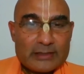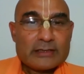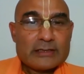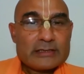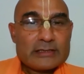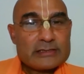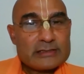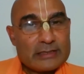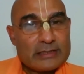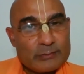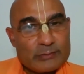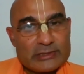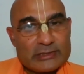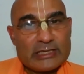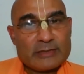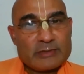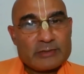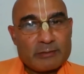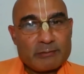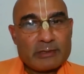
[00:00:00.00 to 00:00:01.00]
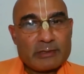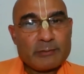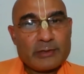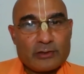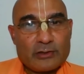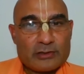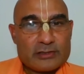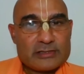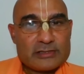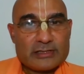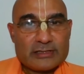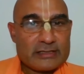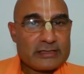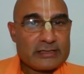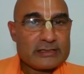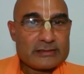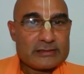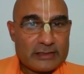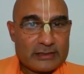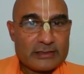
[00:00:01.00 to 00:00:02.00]
Sometimes he may be considered
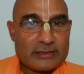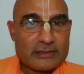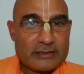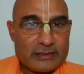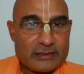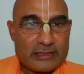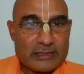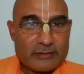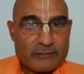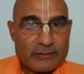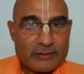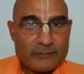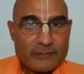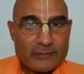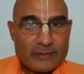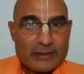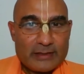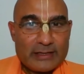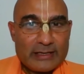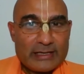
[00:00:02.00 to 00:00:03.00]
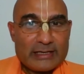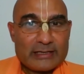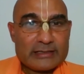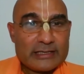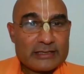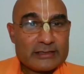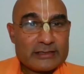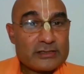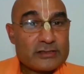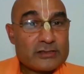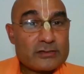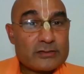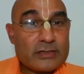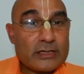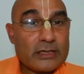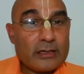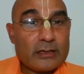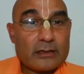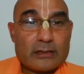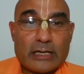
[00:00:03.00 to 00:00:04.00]
as Lalita Devi, and that is
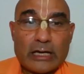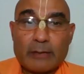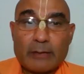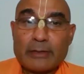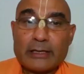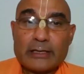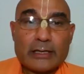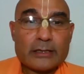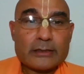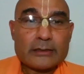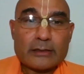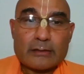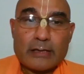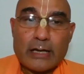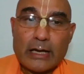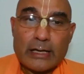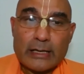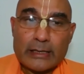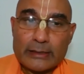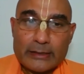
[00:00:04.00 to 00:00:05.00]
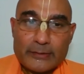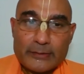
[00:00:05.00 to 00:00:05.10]
Sri Ramananda Rai.